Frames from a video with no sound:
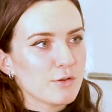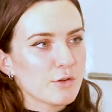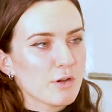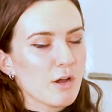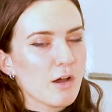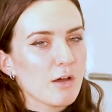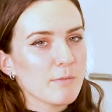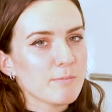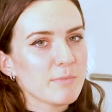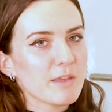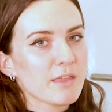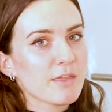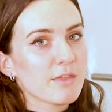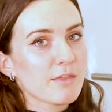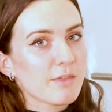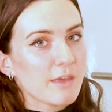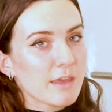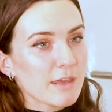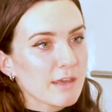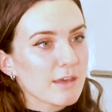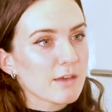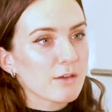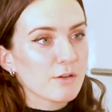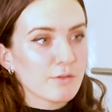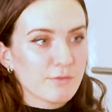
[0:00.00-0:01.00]
You can't be
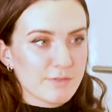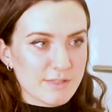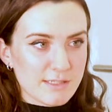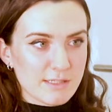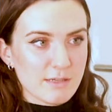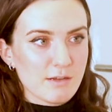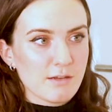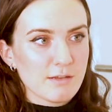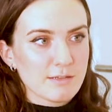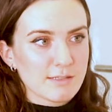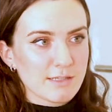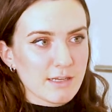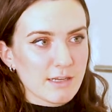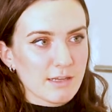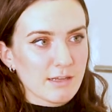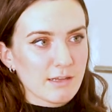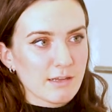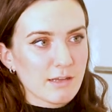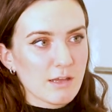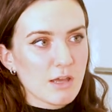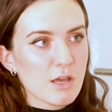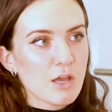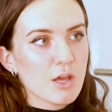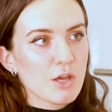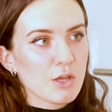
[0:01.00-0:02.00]
thinking of
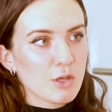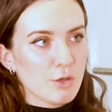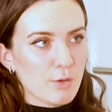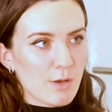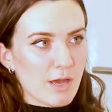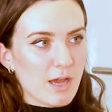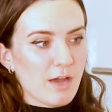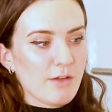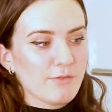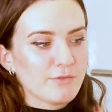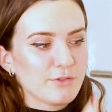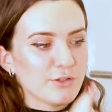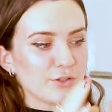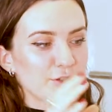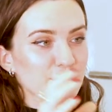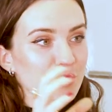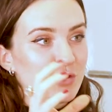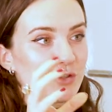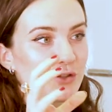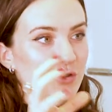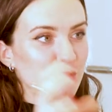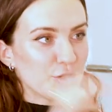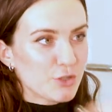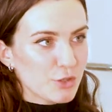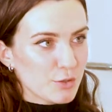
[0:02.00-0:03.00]
starting. You have to
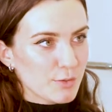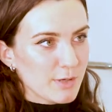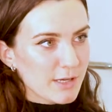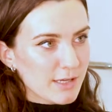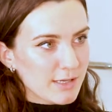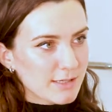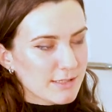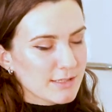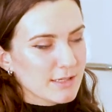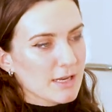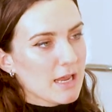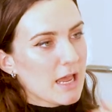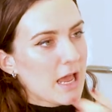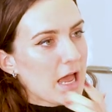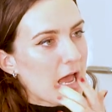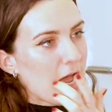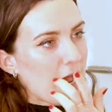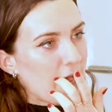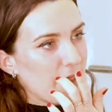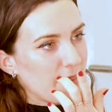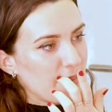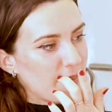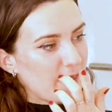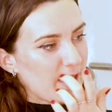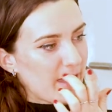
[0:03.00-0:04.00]
just do it.
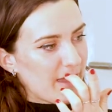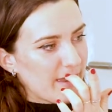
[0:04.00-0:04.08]
And